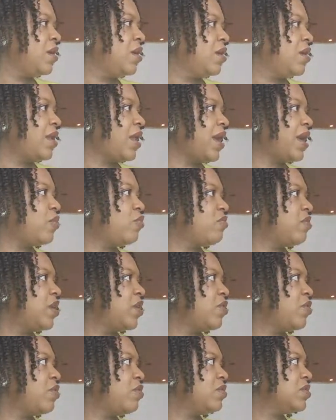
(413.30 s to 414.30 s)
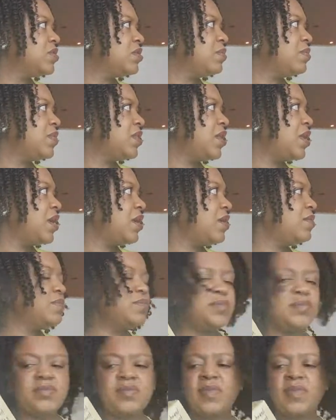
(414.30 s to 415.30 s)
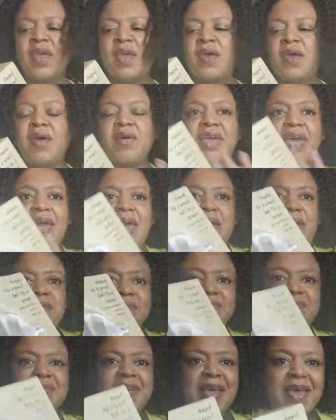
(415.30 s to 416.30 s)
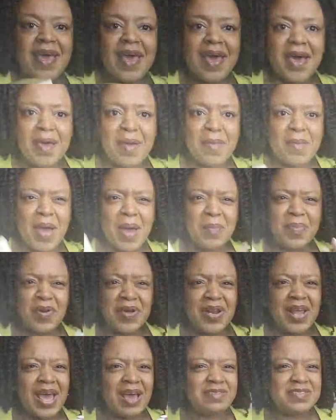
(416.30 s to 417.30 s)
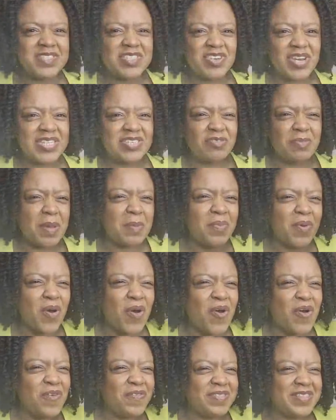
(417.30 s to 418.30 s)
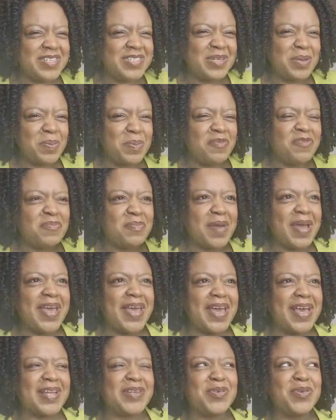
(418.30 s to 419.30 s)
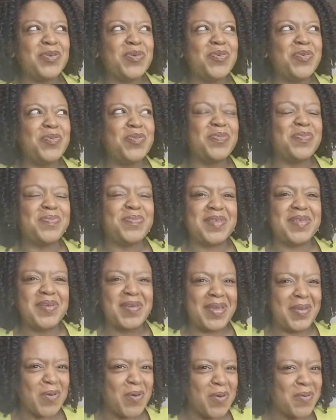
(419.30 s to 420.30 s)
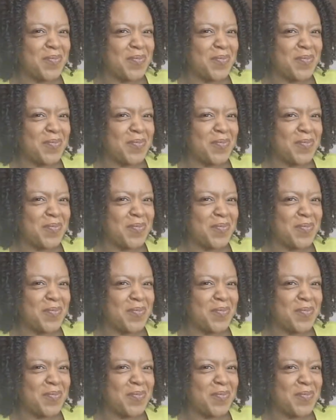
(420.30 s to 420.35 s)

like, or a note or something? Okay, um I'm gonna have to try to remember off the top of my head who got